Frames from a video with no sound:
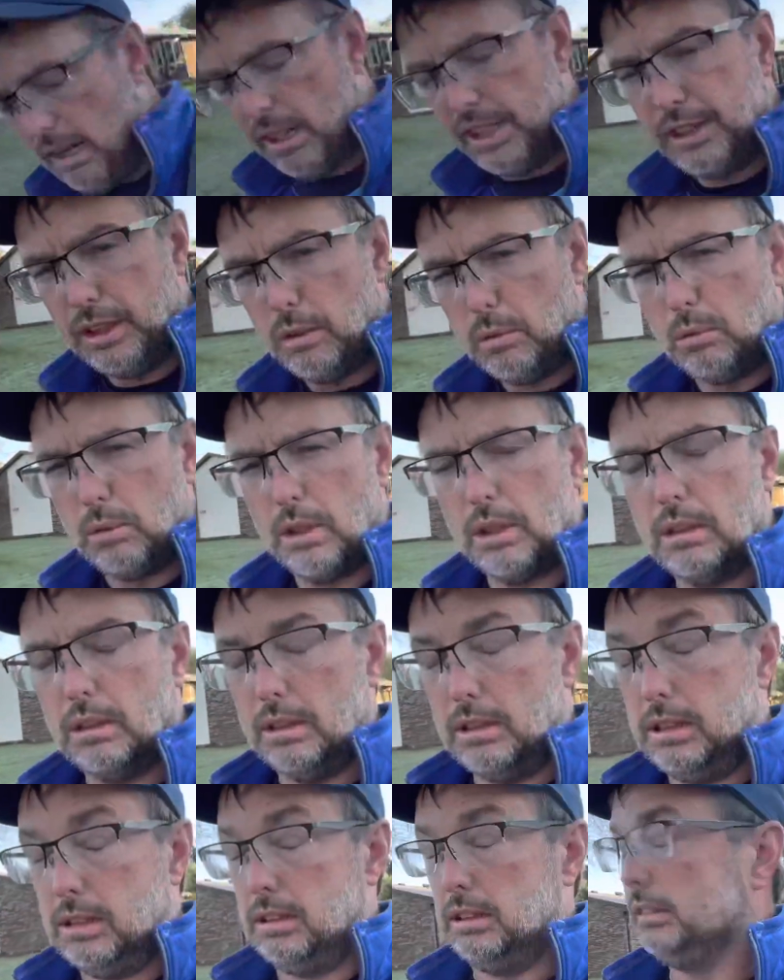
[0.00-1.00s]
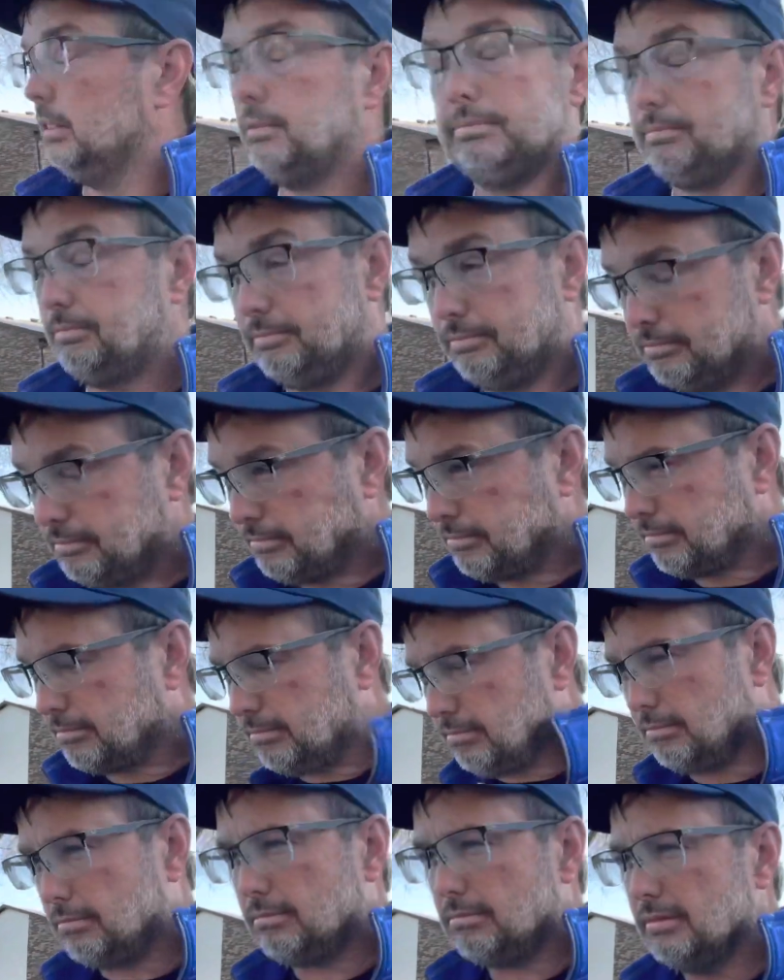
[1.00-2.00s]
in the world?
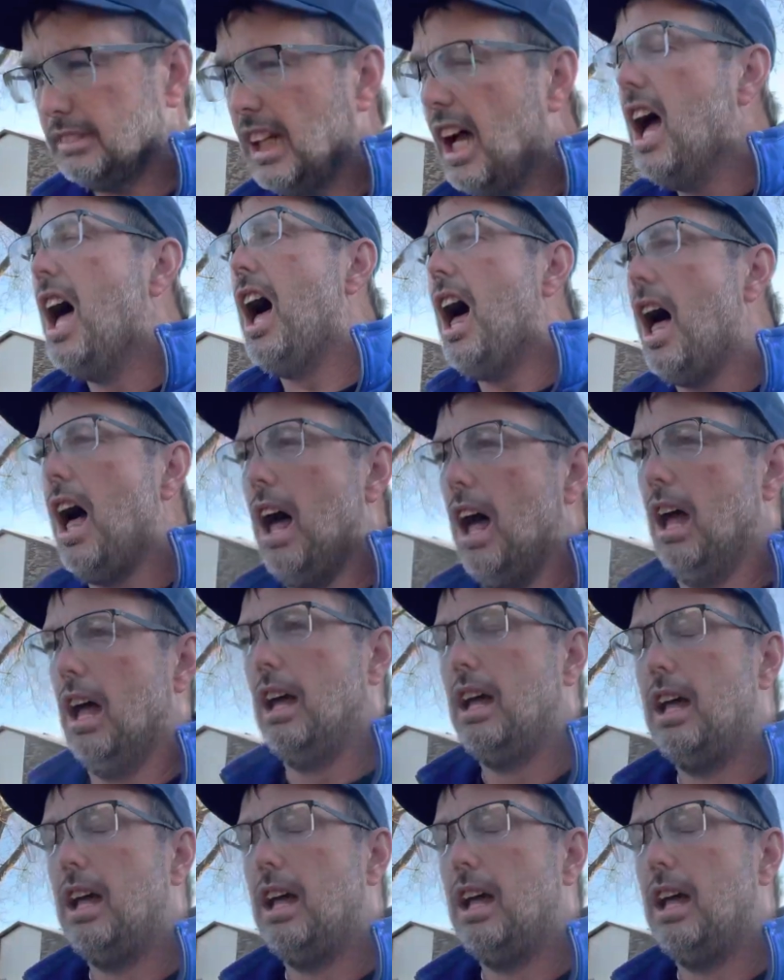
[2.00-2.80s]
oh.